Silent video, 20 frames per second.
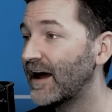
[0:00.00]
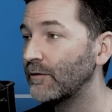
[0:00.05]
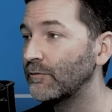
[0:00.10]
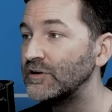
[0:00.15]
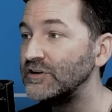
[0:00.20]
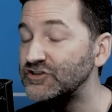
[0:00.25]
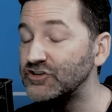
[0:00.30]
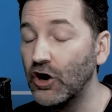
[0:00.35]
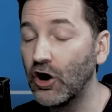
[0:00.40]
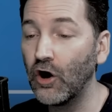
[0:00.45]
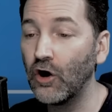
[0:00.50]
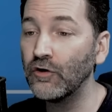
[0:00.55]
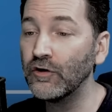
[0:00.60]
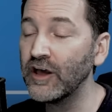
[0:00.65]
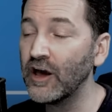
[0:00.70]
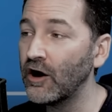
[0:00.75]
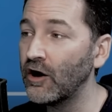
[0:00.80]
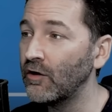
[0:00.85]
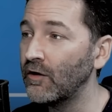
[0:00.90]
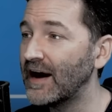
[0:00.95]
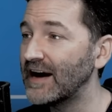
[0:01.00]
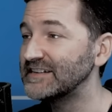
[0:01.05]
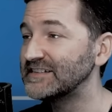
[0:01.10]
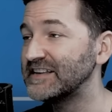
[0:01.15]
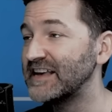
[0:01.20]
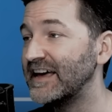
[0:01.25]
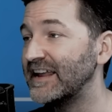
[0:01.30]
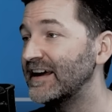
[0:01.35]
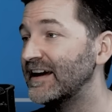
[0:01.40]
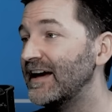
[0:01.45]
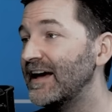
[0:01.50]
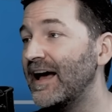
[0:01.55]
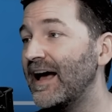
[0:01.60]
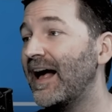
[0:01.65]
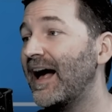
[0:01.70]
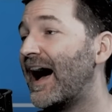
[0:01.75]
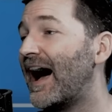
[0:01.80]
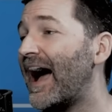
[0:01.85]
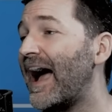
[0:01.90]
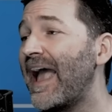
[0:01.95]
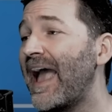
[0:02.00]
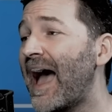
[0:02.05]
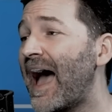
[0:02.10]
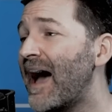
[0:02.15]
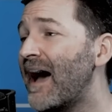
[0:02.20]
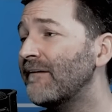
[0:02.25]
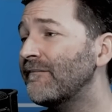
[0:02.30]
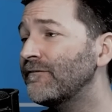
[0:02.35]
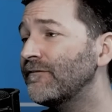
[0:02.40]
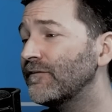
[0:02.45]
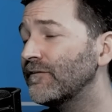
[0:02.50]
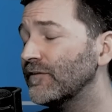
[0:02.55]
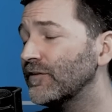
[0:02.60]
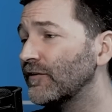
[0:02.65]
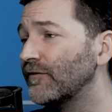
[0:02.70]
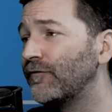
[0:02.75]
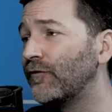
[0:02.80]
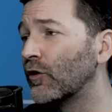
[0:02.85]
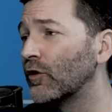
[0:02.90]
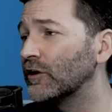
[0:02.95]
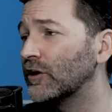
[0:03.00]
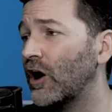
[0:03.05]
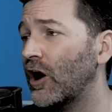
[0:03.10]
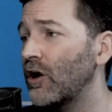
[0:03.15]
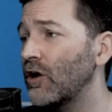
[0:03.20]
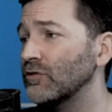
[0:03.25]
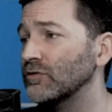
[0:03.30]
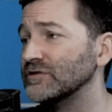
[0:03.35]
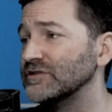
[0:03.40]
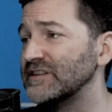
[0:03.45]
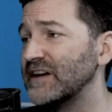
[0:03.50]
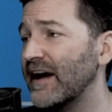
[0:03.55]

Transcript: I went to Hoyo. I said, "I have the four codes.